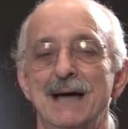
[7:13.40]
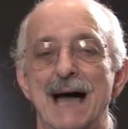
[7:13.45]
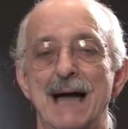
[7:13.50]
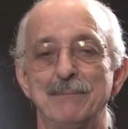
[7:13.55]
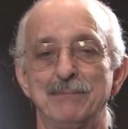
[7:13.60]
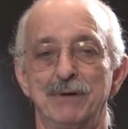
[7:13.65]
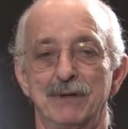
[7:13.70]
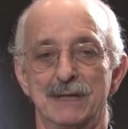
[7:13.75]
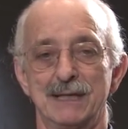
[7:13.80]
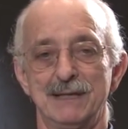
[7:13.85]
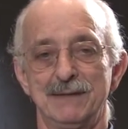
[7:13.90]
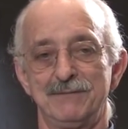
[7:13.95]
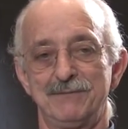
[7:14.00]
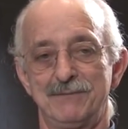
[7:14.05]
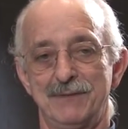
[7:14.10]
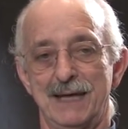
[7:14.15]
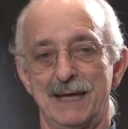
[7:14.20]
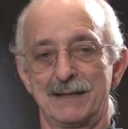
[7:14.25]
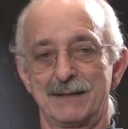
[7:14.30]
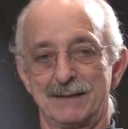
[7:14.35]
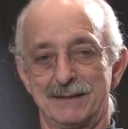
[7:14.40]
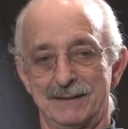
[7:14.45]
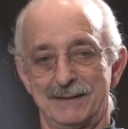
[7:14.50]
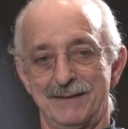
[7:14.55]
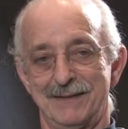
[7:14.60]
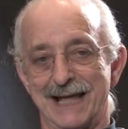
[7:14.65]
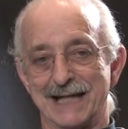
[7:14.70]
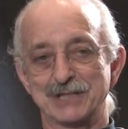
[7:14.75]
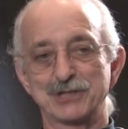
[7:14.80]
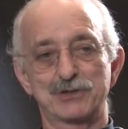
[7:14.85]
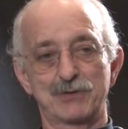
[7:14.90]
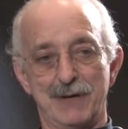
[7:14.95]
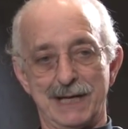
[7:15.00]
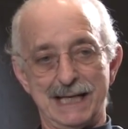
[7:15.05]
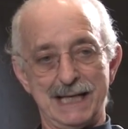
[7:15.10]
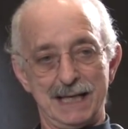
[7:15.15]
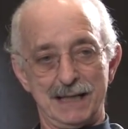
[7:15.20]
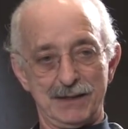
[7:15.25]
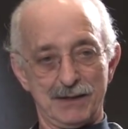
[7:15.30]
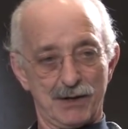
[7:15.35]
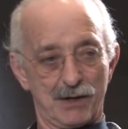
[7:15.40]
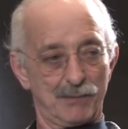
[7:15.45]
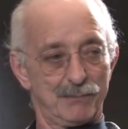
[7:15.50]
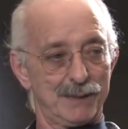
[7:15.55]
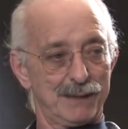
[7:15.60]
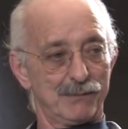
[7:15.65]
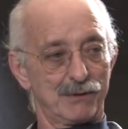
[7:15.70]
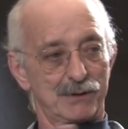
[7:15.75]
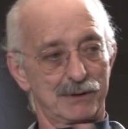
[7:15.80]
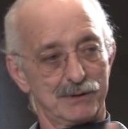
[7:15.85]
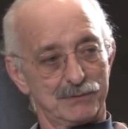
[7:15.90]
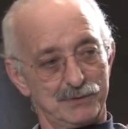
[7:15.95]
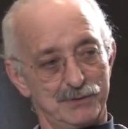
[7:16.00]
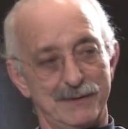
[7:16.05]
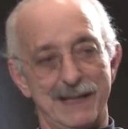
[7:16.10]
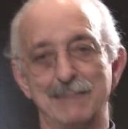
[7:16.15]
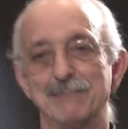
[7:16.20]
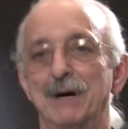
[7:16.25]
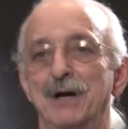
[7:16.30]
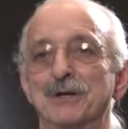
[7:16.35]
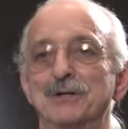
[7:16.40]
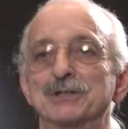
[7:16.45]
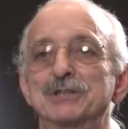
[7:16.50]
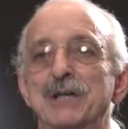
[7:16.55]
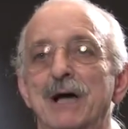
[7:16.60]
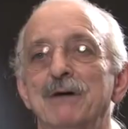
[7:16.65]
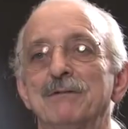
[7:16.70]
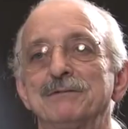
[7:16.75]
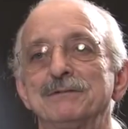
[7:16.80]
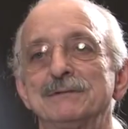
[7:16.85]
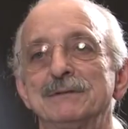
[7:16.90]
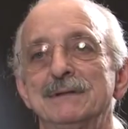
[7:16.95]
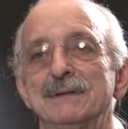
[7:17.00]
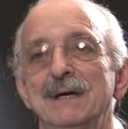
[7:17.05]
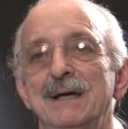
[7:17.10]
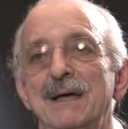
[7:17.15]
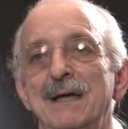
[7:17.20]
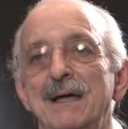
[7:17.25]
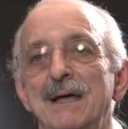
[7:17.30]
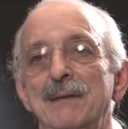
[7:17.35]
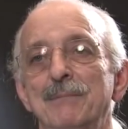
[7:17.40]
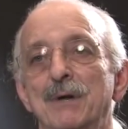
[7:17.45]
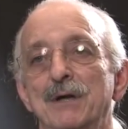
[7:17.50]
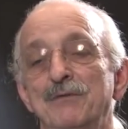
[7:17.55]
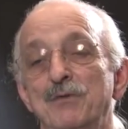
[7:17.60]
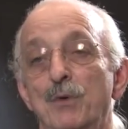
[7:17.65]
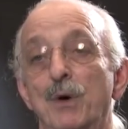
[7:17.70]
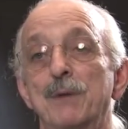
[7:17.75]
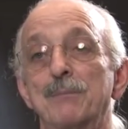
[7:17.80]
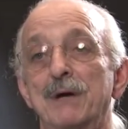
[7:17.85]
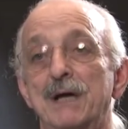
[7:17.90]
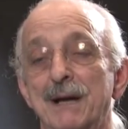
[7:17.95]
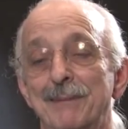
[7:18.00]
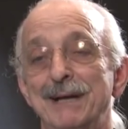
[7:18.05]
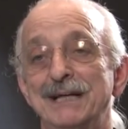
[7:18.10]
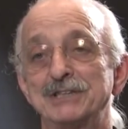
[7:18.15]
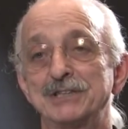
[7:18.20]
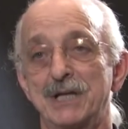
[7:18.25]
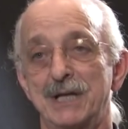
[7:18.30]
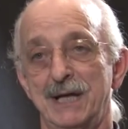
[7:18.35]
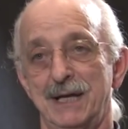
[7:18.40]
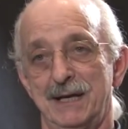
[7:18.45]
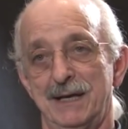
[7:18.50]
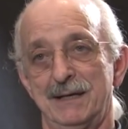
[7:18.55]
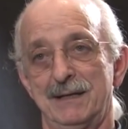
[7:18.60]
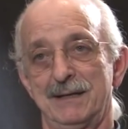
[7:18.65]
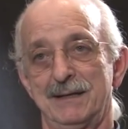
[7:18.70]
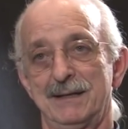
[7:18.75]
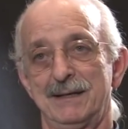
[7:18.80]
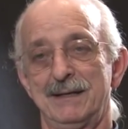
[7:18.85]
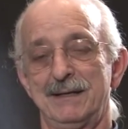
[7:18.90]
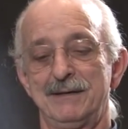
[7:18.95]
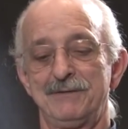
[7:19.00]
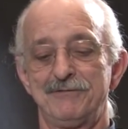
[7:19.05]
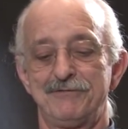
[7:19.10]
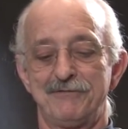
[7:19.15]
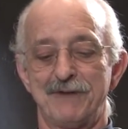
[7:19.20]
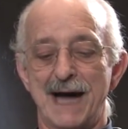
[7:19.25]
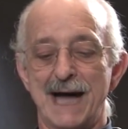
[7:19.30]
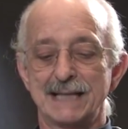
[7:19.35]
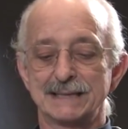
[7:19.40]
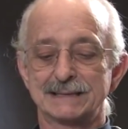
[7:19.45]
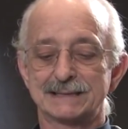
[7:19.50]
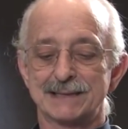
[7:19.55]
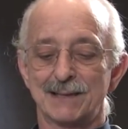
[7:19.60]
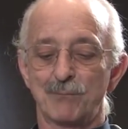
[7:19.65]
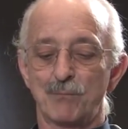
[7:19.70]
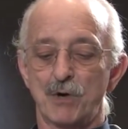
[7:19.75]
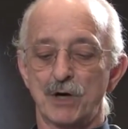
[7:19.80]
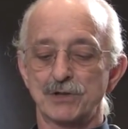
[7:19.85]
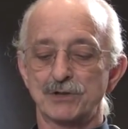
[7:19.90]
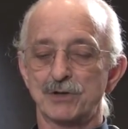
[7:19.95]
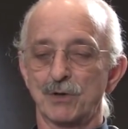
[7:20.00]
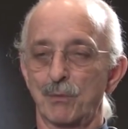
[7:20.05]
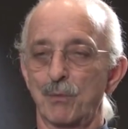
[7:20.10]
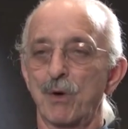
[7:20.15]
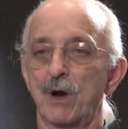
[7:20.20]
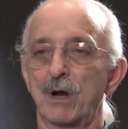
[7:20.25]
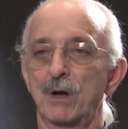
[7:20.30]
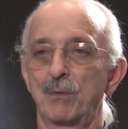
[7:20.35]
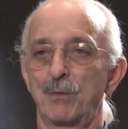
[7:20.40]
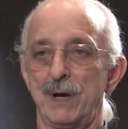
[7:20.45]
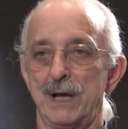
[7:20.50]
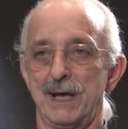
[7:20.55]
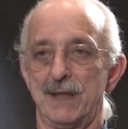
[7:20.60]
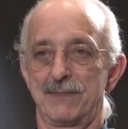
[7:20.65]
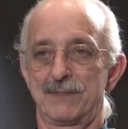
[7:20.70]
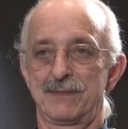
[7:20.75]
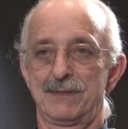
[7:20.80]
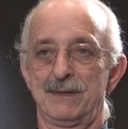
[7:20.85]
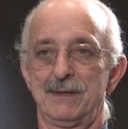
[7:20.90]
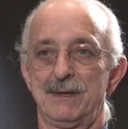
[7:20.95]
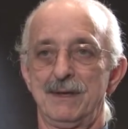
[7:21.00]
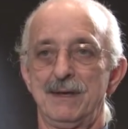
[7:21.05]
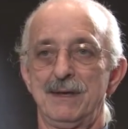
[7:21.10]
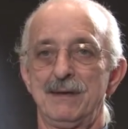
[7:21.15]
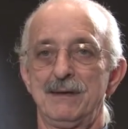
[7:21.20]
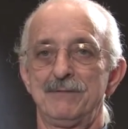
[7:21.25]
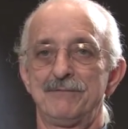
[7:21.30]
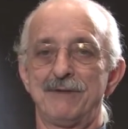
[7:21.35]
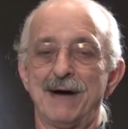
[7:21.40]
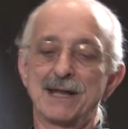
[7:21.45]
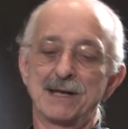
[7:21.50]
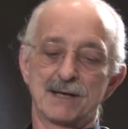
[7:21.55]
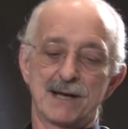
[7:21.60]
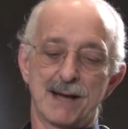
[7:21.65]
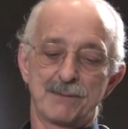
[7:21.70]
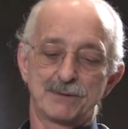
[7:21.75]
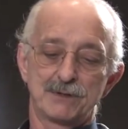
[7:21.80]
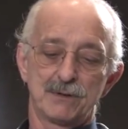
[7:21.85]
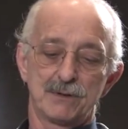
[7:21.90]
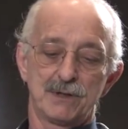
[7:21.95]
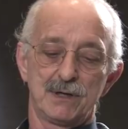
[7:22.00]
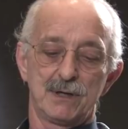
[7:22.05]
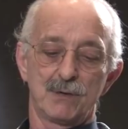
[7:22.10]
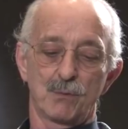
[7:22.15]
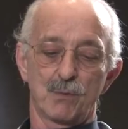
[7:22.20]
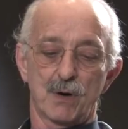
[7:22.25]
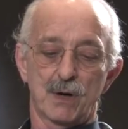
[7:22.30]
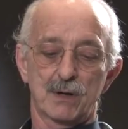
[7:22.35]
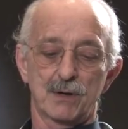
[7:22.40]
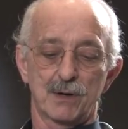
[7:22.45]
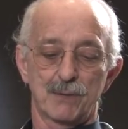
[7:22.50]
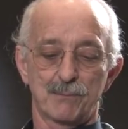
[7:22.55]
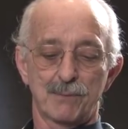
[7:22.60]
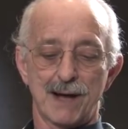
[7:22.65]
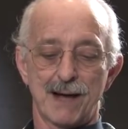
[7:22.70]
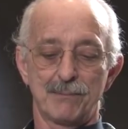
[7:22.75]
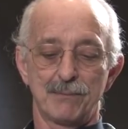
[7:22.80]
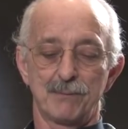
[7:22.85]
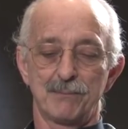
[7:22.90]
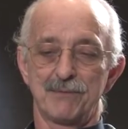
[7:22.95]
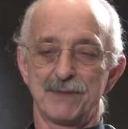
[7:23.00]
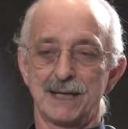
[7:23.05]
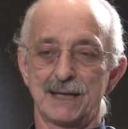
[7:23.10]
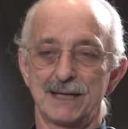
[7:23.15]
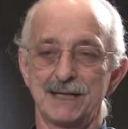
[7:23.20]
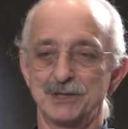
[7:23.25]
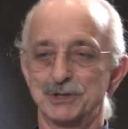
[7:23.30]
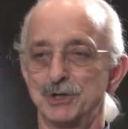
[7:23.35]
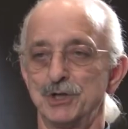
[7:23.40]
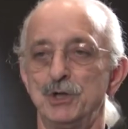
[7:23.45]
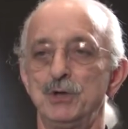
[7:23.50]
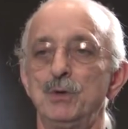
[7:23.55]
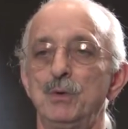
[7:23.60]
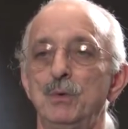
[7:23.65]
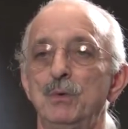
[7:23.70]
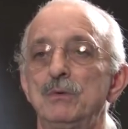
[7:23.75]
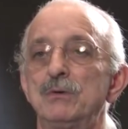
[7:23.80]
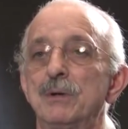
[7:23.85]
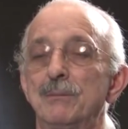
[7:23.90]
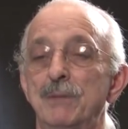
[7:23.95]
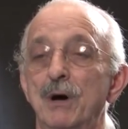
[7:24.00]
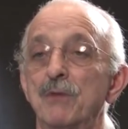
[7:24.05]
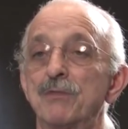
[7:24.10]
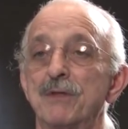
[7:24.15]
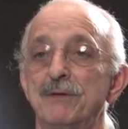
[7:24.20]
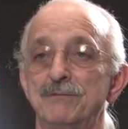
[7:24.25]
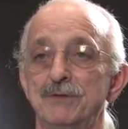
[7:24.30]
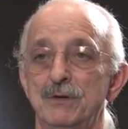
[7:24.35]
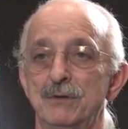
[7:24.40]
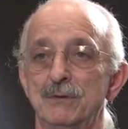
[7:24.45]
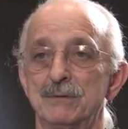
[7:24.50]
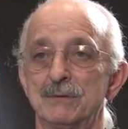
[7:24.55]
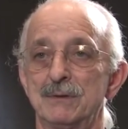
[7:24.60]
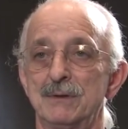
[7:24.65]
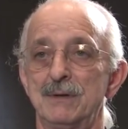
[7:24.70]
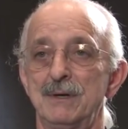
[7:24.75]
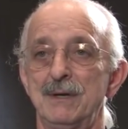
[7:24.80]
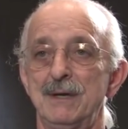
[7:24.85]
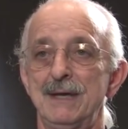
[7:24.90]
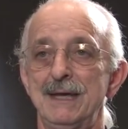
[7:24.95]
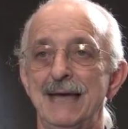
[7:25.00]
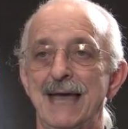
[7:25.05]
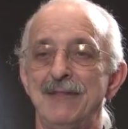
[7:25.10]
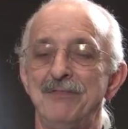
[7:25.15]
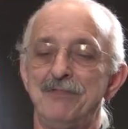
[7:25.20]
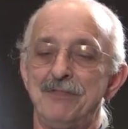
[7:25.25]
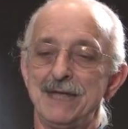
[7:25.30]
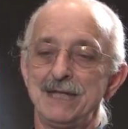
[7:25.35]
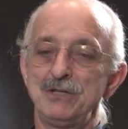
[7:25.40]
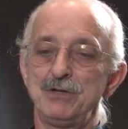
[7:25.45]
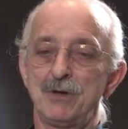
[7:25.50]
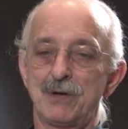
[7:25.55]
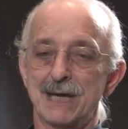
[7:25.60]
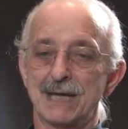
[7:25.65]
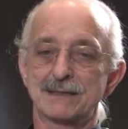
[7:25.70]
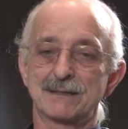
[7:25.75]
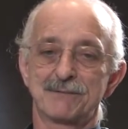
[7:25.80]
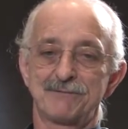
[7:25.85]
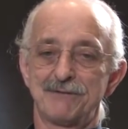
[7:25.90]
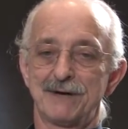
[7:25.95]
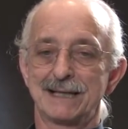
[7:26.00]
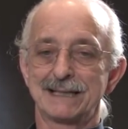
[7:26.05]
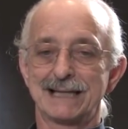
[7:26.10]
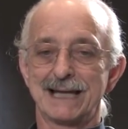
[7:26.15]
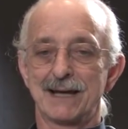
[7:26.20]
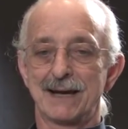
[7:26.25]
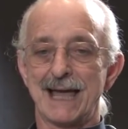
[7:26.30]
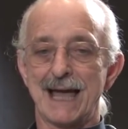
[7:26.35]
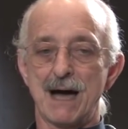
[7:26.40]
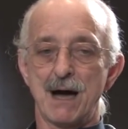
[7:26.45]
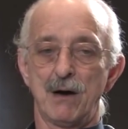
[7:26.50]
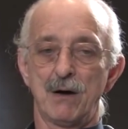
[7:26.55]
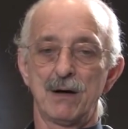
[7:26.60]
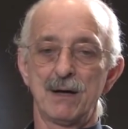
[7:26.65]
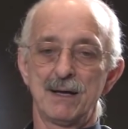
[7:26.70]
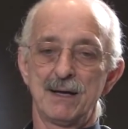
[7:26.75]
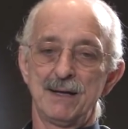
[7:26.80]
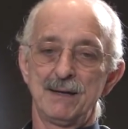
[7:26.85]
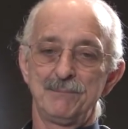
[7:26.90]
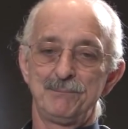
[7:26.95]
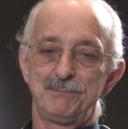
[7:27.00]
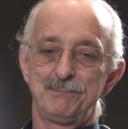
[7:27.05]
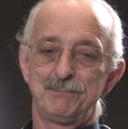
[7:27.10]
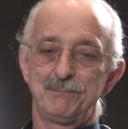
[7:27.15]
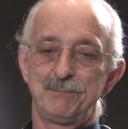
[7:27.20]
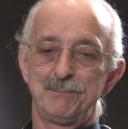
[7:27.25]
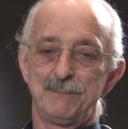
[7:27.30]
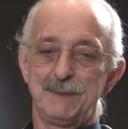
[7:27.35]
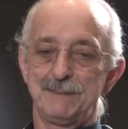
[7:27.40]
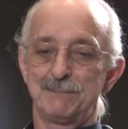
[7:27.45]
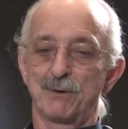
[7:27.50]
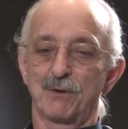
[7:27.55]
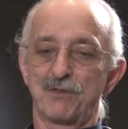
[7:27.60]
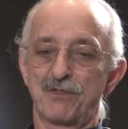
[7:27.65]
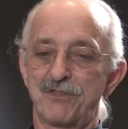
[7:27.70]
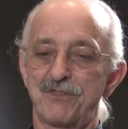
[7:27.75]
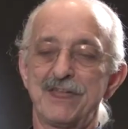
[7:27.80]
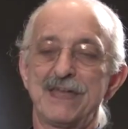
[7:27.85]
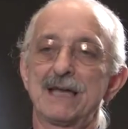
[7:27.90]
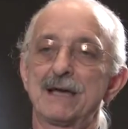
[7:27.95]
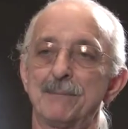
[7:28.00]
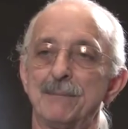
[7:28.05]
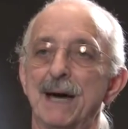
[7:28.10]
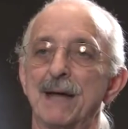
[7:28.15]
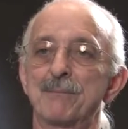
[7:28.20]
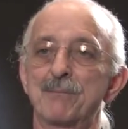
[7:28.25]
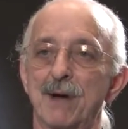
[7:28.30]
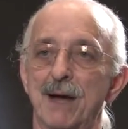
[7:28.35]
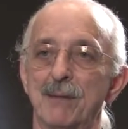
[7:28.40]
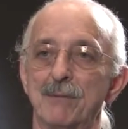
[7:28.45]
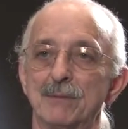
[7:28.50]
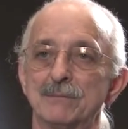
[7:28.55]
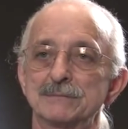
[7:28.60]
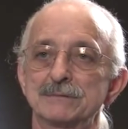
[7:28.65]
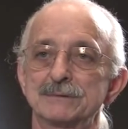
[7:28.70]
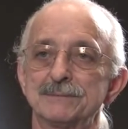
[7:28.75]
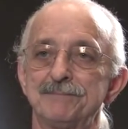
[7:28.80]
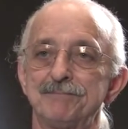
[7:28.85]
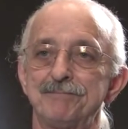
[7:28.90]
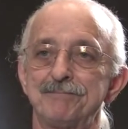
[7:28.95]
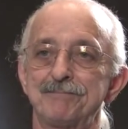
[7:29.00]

I believe that that's training. You ought to be able to go do that by yourself. But if you want to become educated, find someone to work with. Find an opportunity to work on a problem that is new to both of you. And then you get to find out how people think about problems.